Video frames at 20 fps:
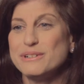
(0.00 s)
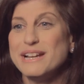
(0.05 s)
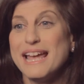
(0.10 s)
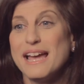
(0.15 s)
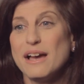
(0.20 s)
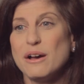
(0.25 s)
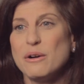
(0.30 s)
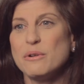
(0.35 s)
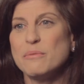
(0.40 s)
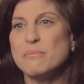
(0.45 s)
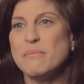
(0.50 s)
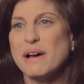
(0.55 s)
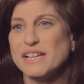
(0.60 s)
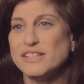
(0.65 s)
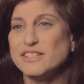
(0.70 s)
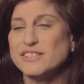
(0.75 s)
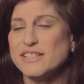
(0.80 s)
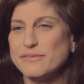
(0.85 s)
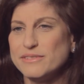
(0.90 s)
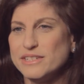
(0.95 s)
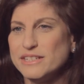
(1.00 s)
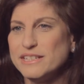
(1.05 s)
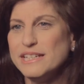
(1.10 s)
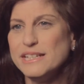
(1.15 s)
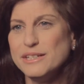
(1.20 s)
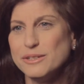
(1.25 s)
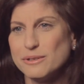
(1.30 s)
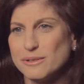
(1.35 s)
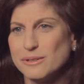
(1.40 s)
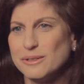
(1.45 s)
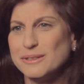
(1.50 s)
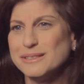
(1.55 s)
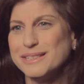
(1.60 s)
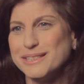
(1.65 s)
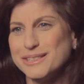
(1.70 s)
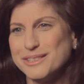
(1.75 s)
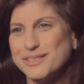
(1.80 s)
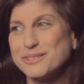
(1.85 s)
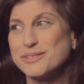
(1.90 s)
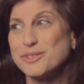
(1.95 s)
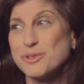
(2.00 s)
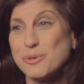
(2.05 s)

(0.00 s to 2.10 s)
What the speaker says: now my 17-year-old is